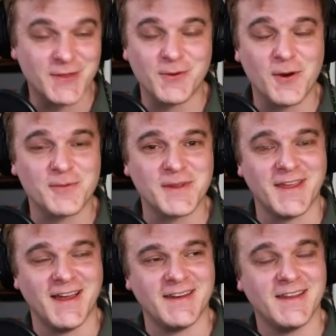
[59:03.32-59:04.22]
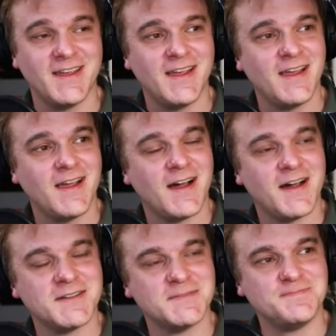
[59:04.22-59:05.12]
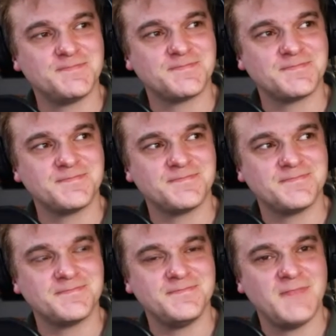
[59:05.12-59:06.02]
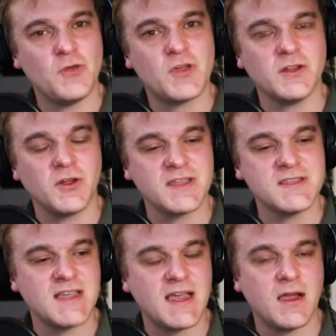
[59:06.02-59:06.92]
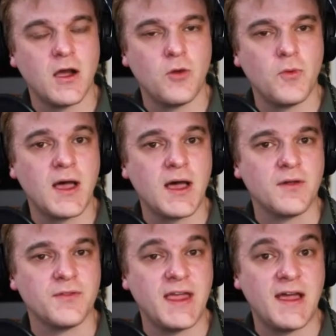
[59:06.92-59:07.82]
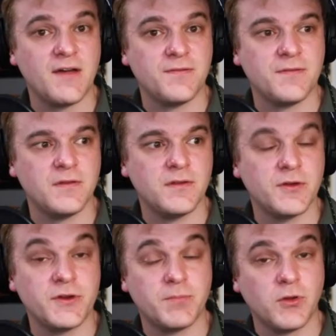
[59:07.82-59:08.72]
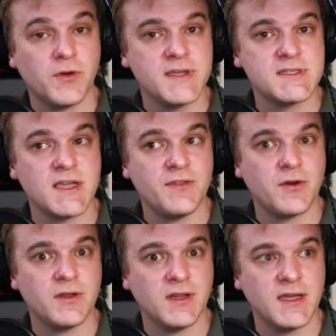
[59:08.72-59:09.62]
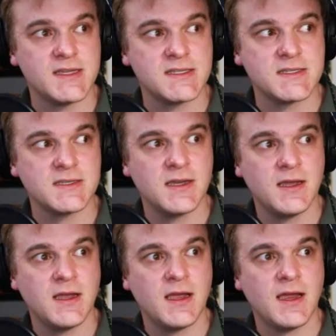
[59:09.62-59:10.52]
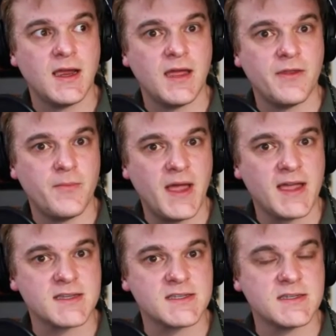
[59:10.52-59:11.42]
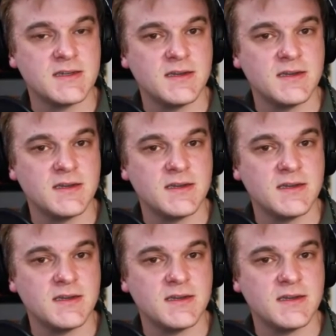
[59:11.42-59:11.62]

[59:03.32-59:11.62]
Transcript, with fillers: wrong with that um, you can look and say oh wow they have their deploys and their enlists and their mechs,